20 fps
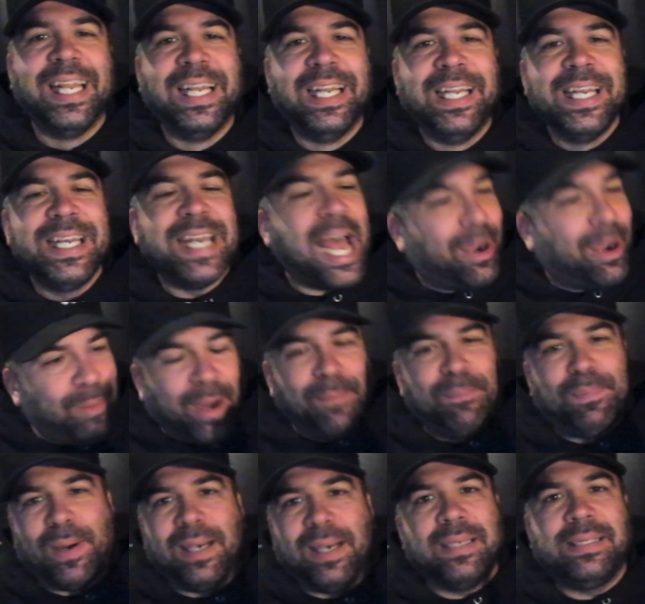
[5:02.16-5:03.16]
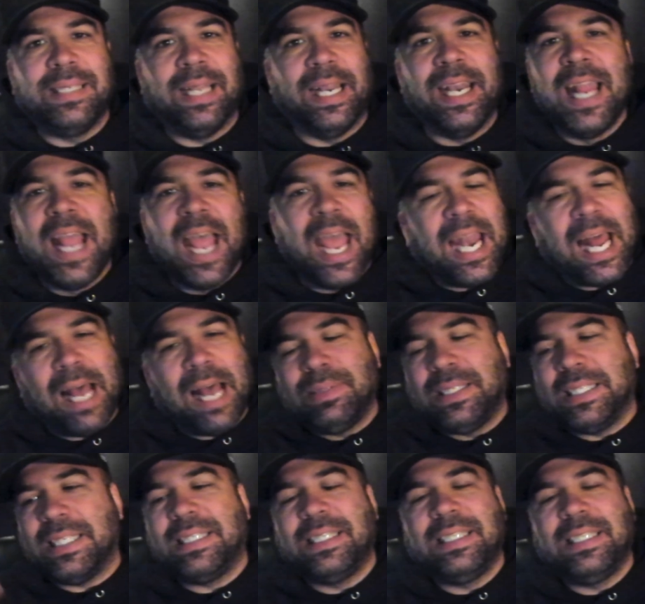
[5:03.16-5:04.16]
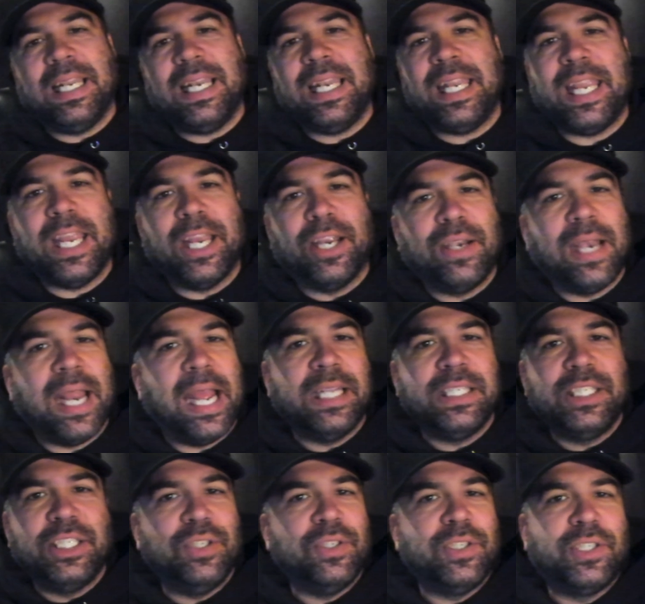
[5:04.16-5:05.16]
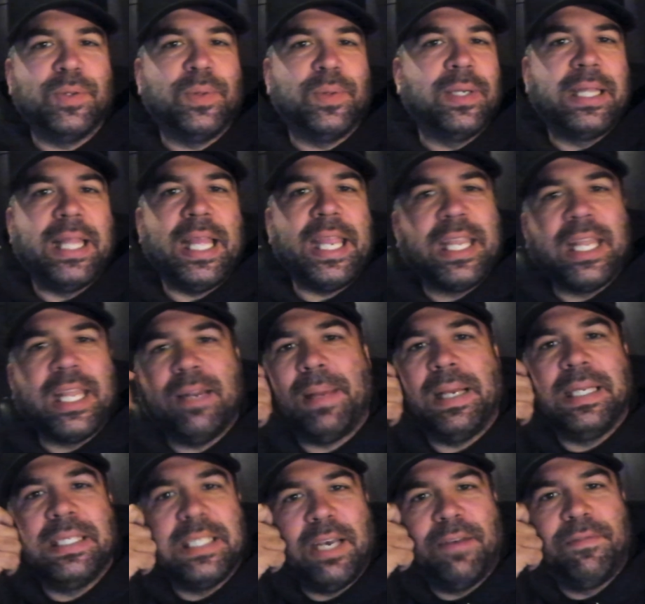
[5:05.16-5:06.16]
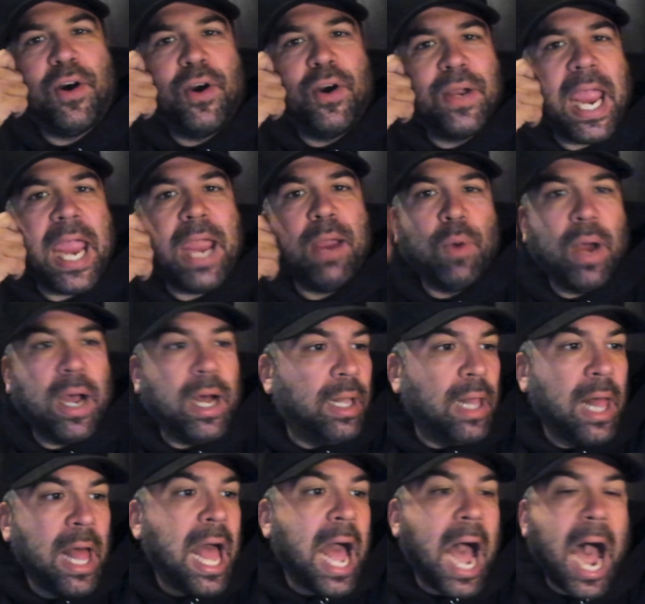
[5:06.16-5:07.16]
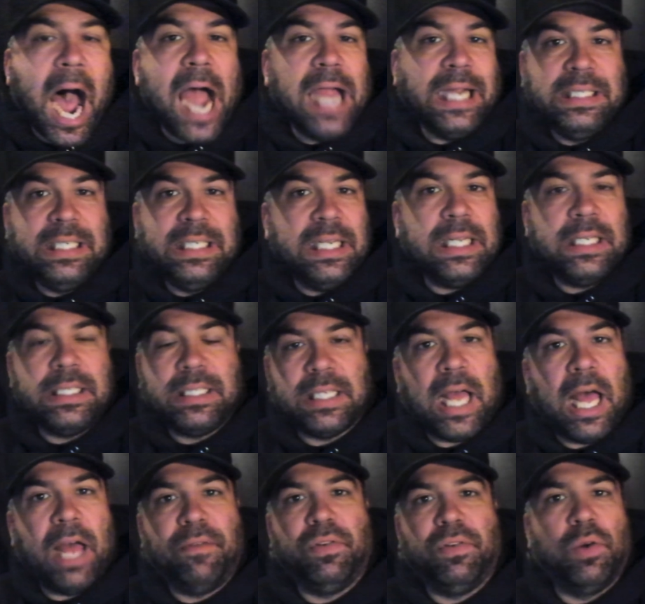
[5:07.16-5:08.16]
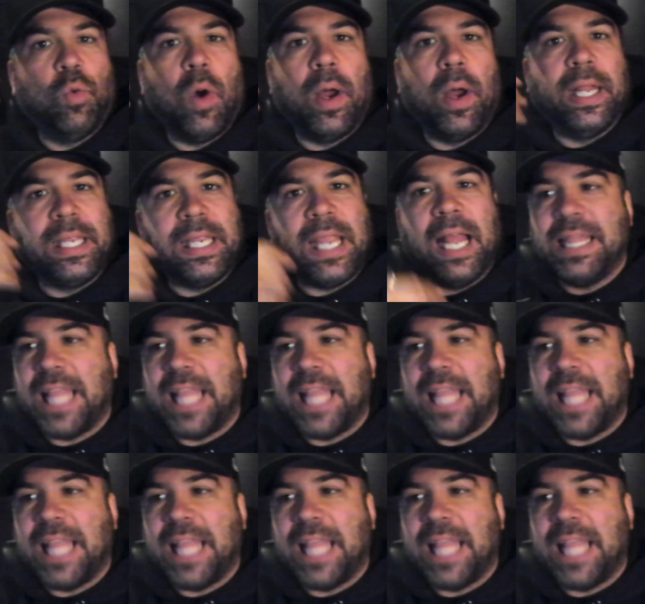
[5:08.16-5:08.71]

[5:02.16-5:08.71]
Not one person. And I'm just sitting here as usual thinking to myself, okay, well, I did it to everyone again.